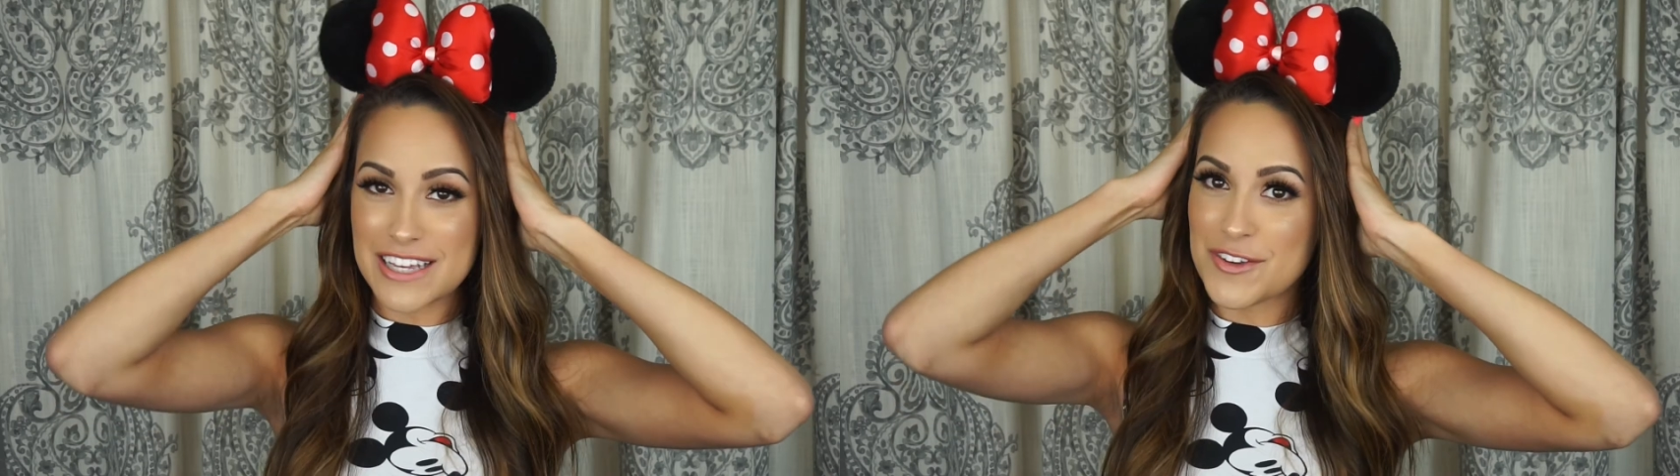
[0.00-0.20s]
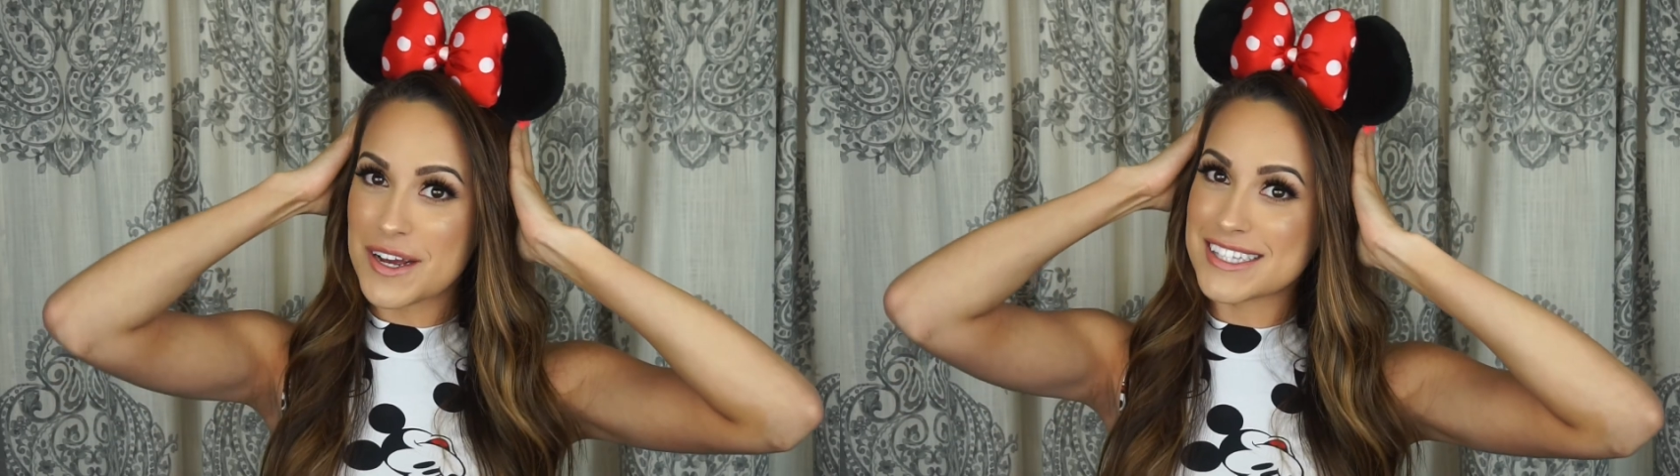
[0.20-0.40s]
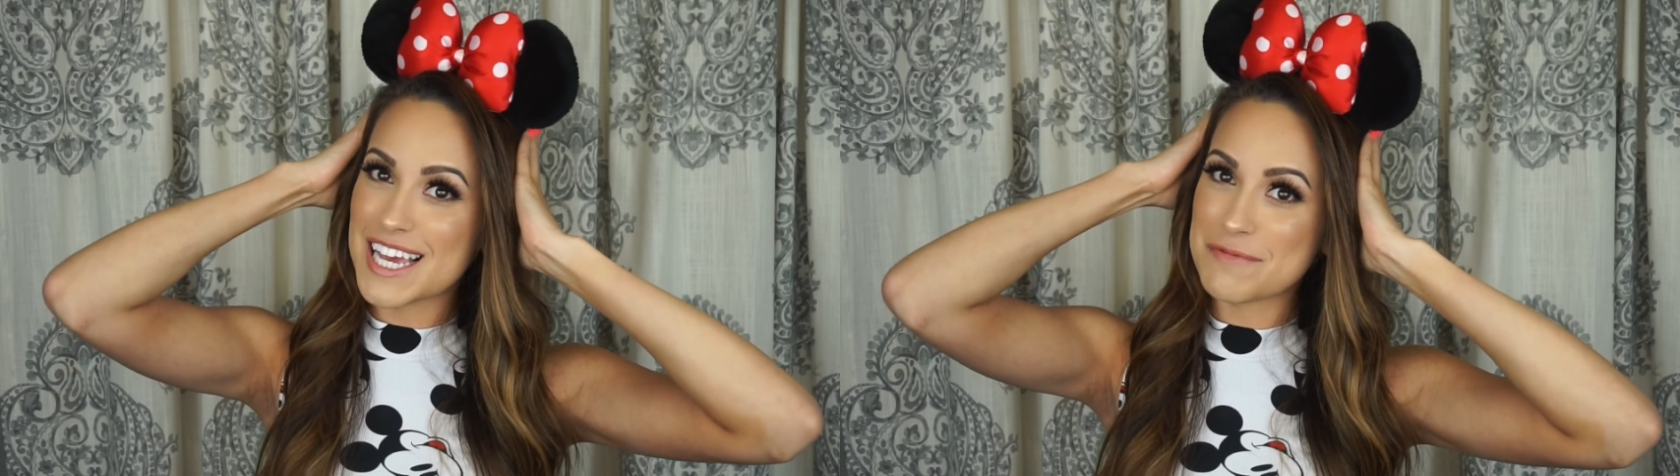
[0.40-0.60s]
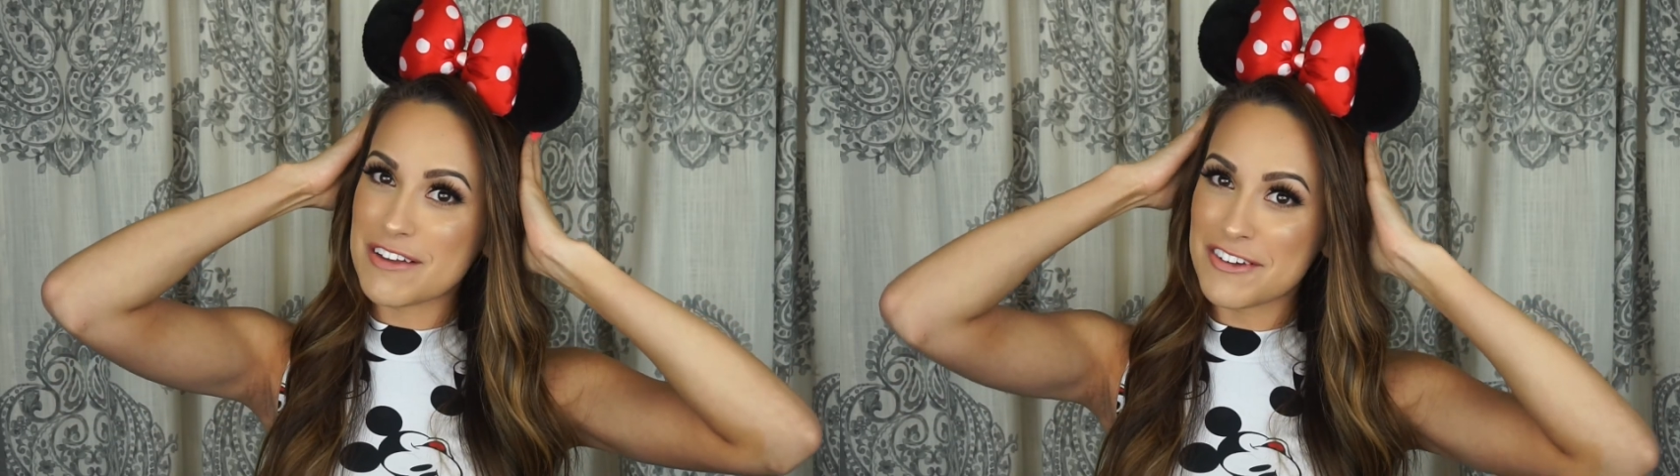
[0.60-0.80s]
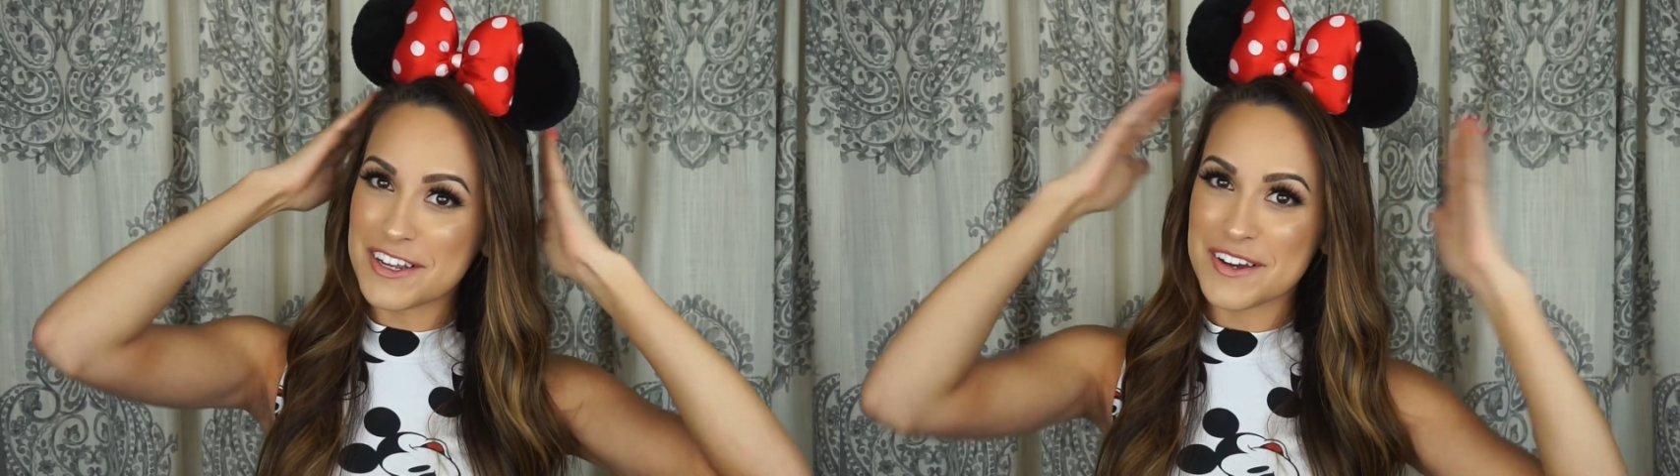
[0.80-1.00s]
if you guys like my
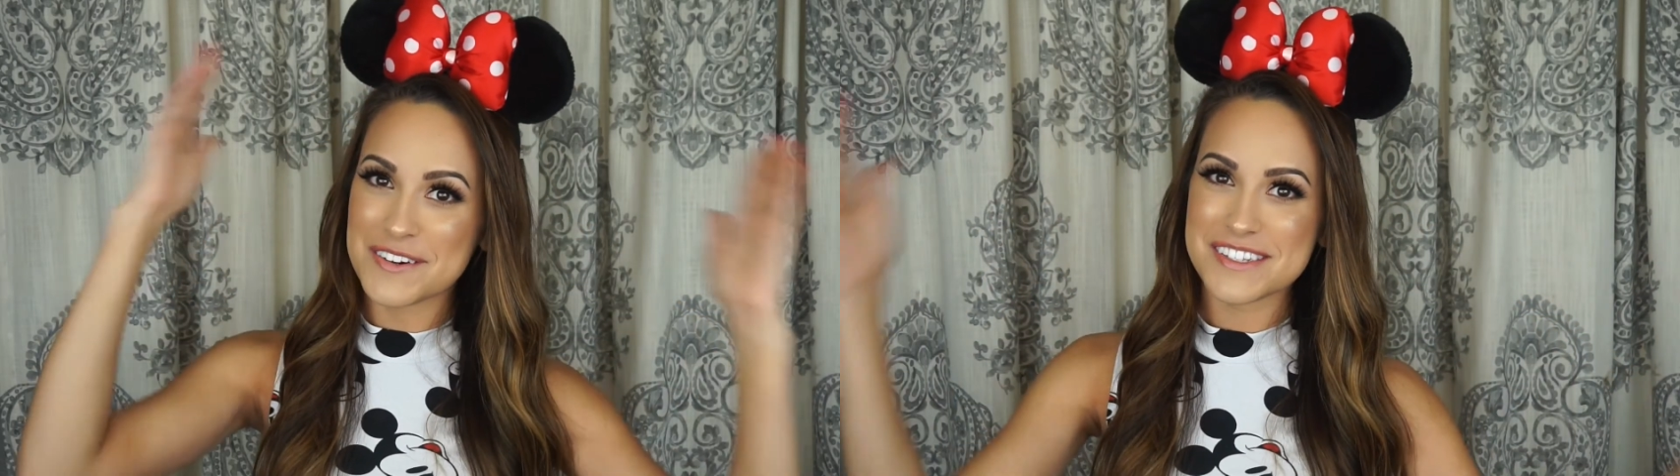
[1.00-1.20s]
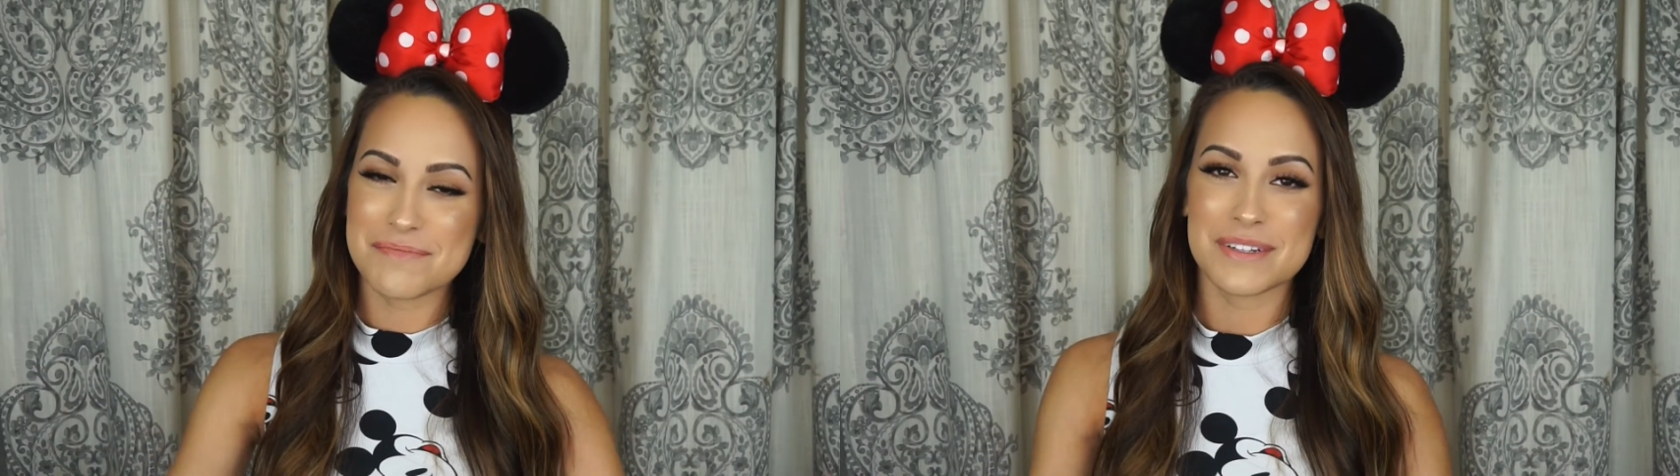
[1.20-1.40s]
videos,